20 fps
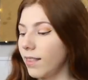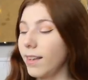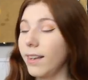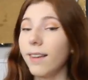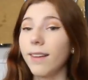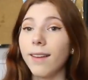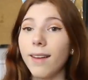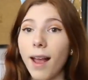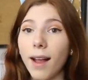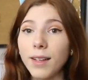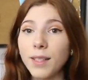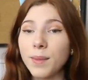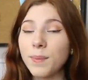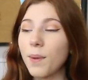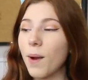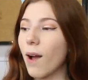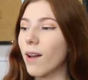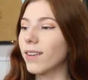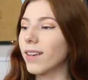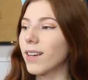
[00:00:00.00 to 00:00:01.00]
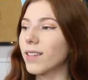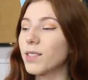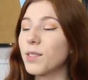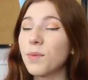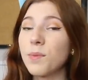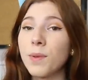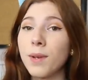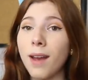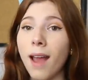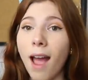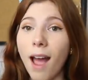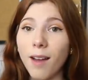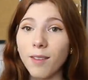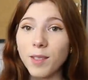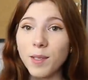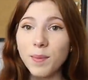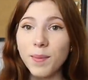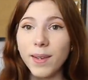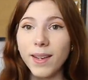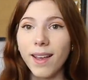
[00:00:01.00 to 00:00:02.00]
The next product would
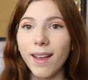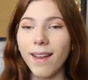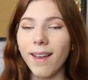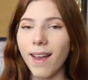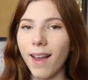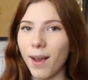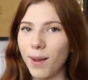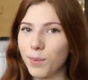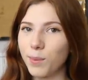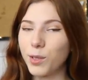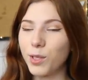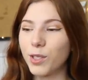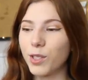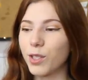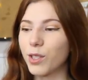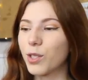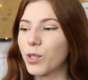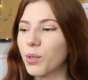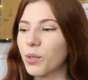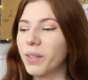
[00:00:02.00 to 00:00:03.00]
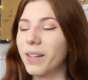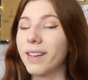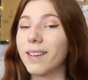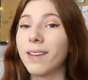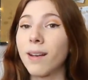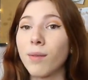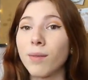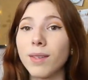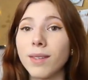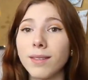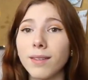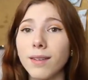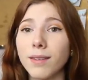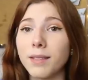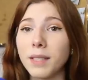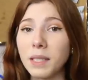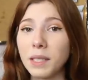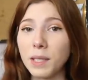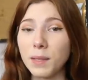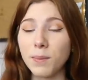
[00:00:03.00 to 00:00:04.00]
have to be a hamster treat. Now this
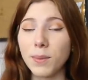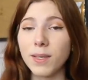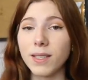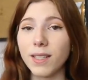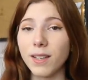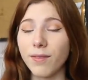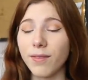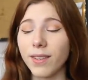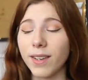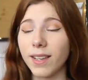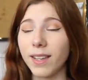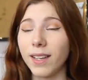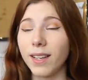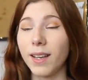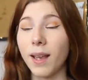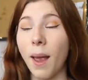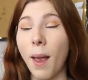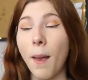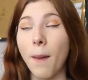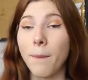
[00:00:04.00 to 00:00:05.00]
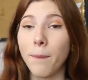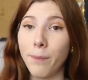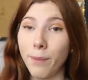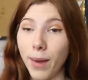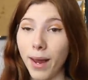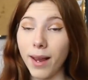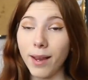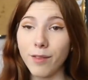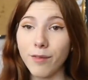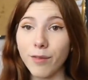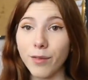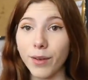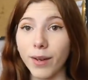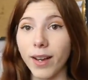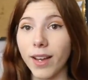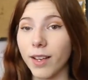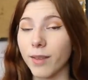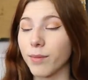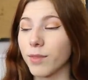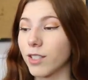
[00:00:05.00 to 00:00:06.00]
isn't specifically made for
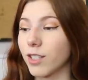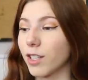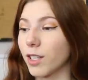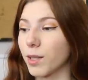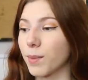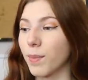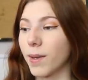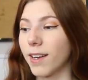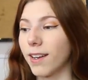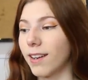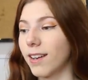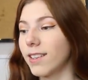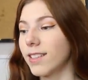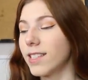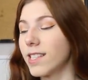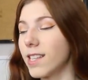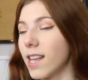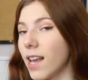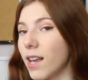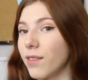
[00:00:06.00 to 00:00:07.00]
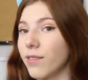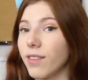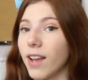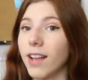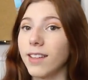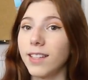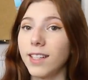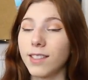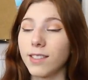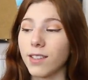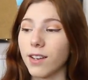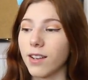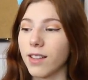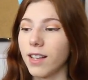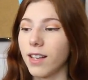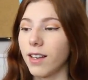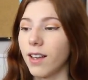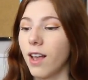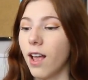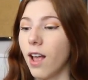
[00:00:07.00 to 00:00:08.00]
hamsters, but it is safe and these are
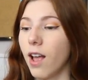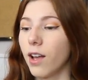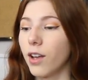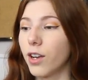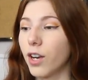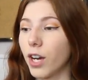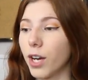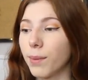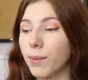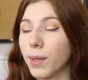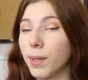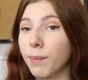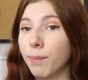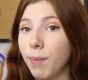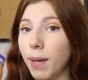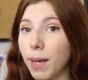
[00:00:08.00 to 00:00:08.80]
the Gerber